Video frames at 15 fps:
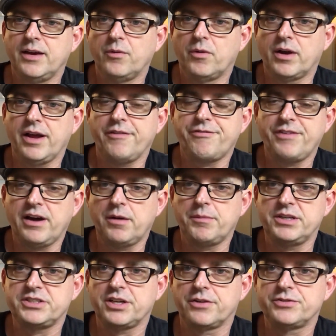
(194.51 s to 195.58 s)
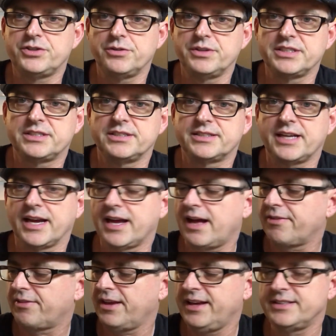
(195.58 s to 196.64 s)
What I found myself doing since I
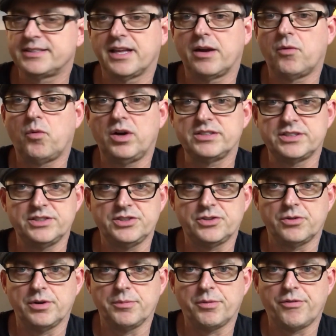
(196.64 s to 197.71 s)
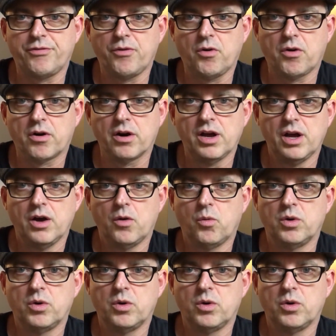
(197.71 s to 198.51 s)
got these that I wasn't doing before